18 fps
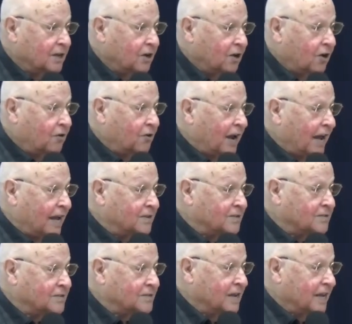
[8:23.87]
On
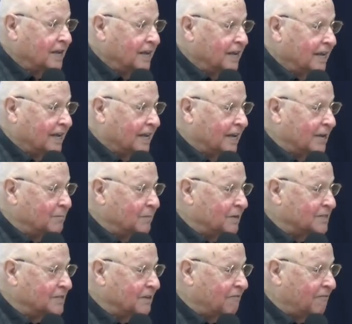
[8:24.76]
us, He came
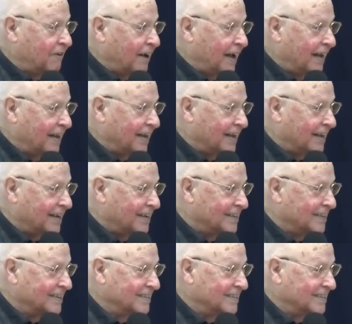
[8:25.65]
as a fire,